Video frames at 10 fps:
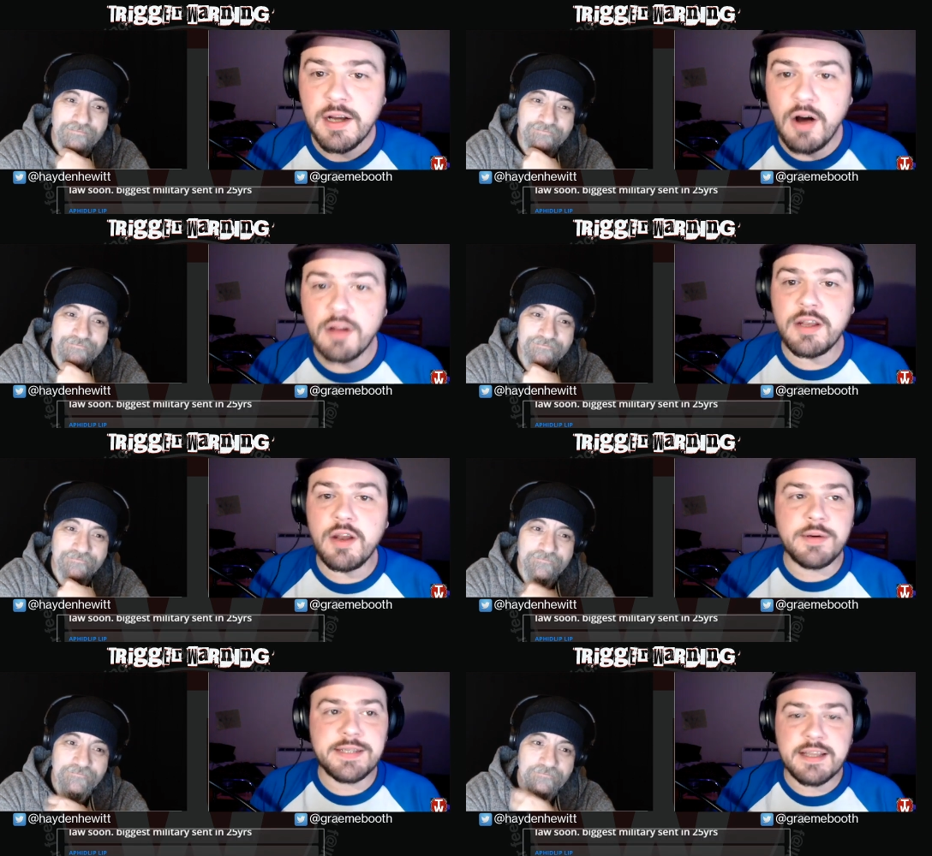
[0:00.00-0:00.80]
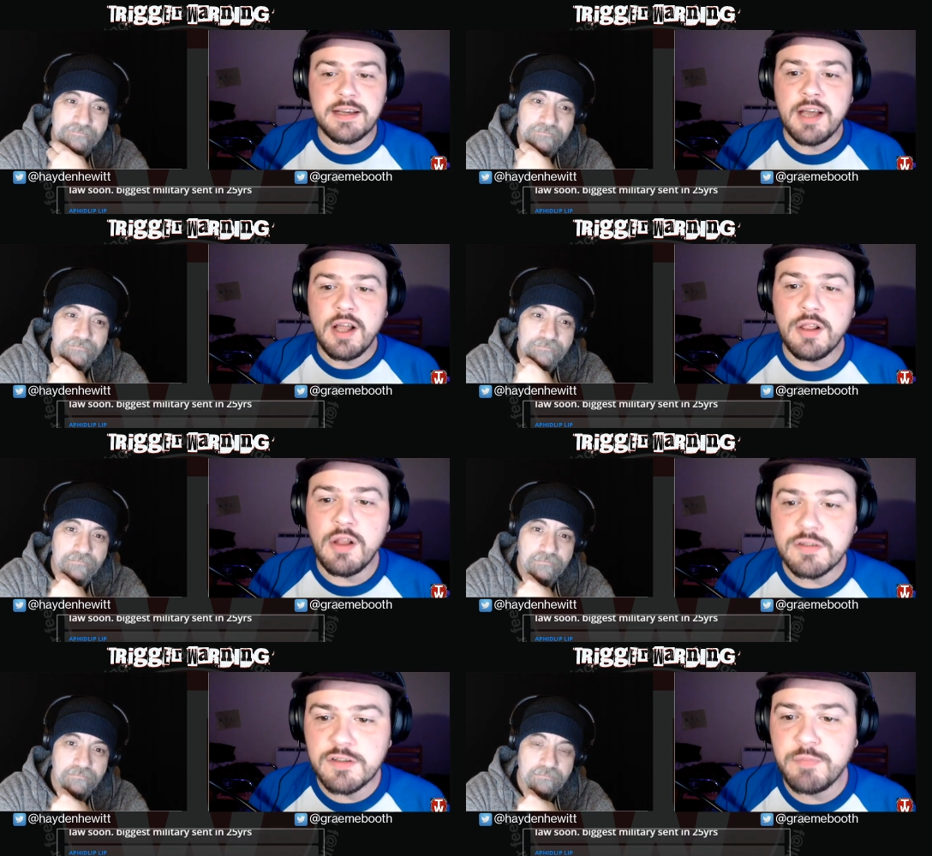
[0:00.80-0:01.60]
Speaker 1: All I know is that
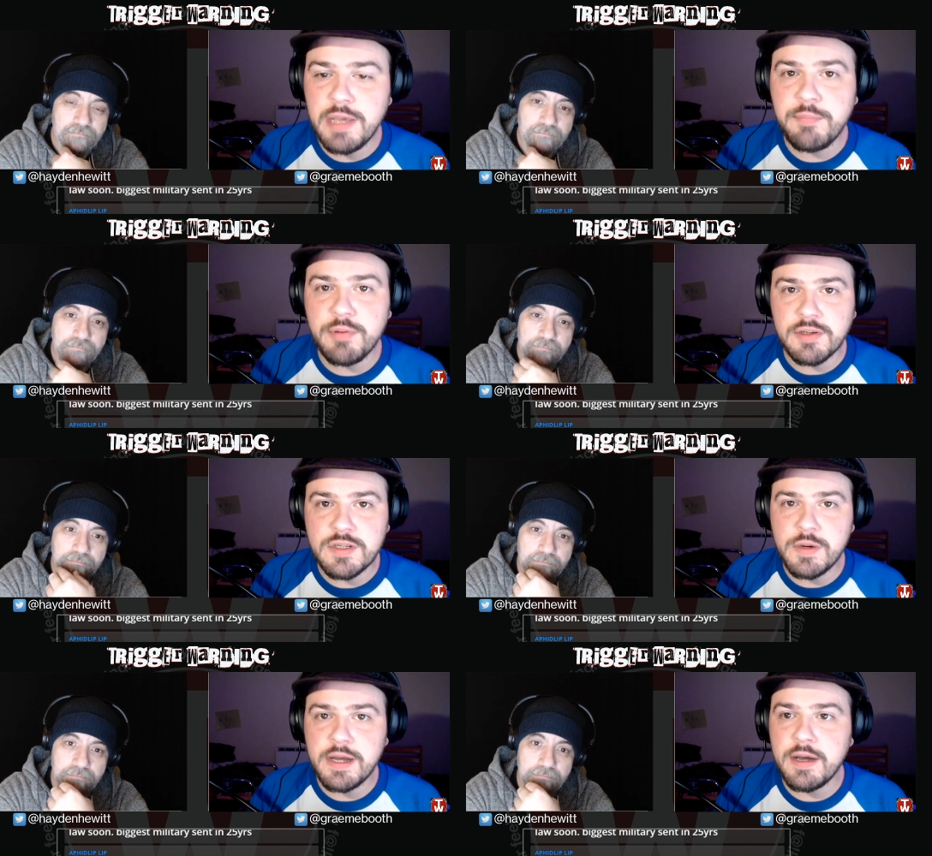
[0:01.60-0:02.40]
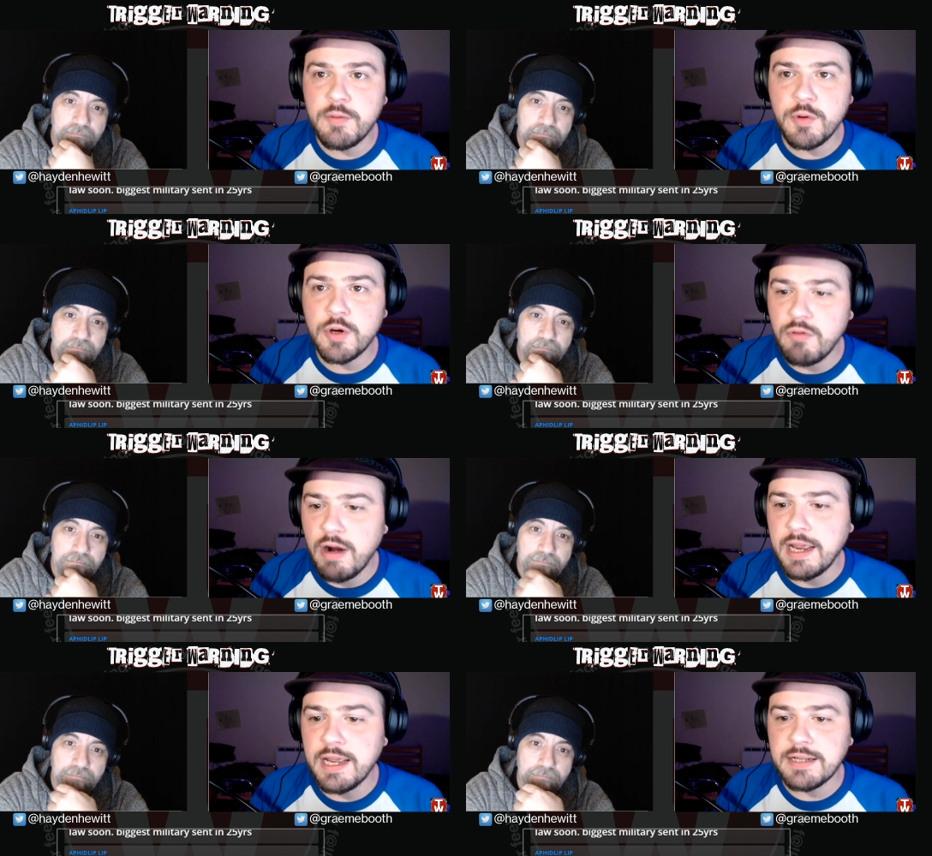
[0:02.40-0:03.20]
lots of people on Twitter were
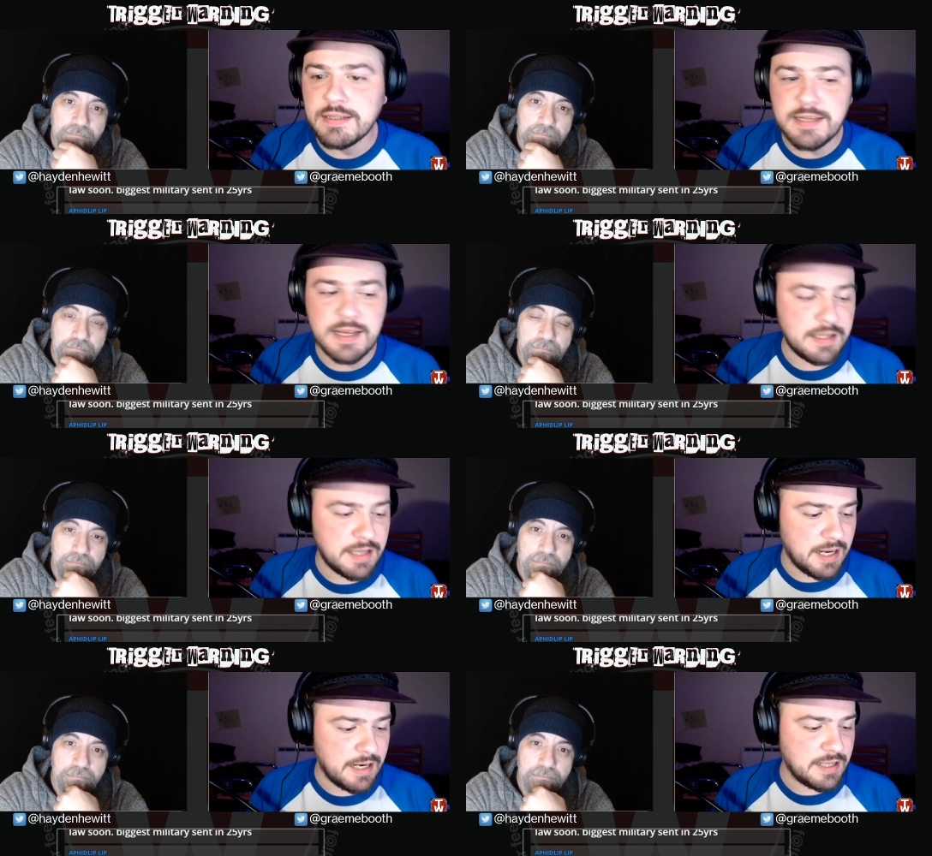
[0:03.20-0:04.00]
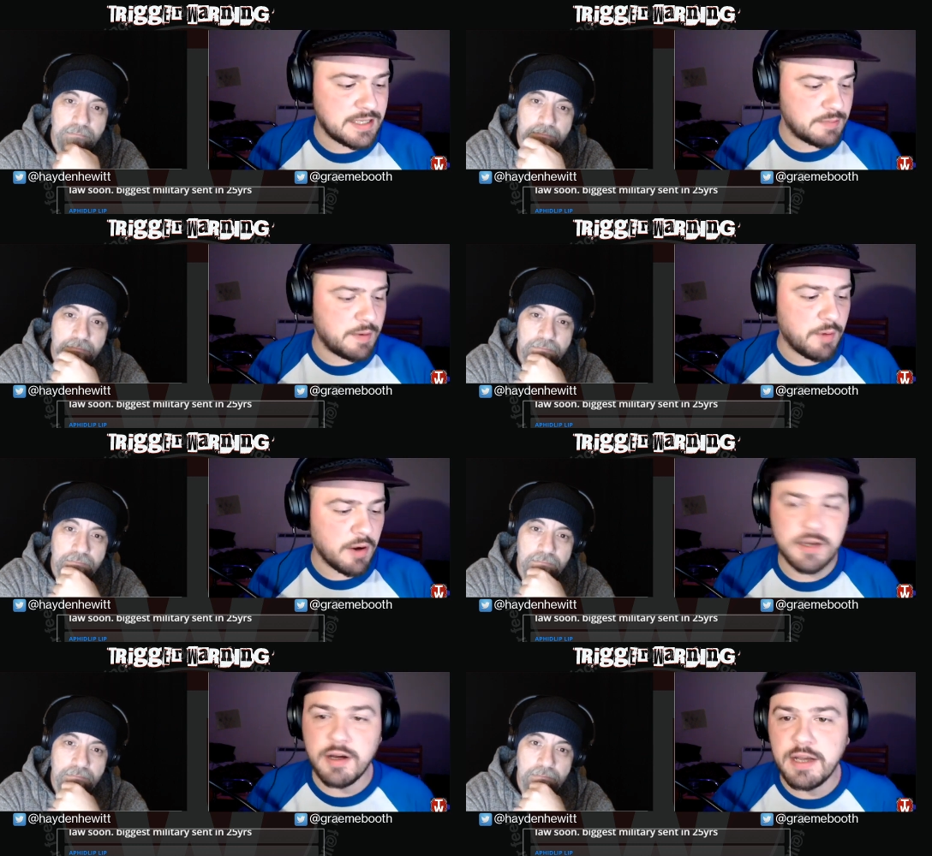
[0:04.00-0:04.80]
crying, saying it needs to be
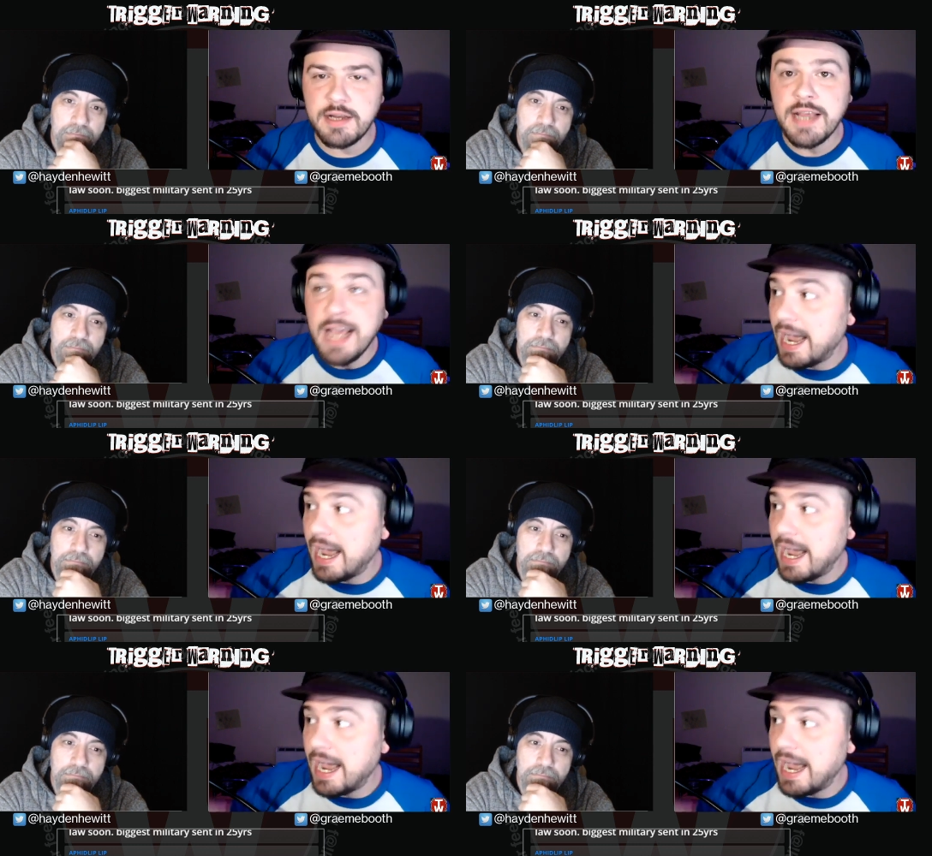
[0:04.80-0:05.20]
boycotted.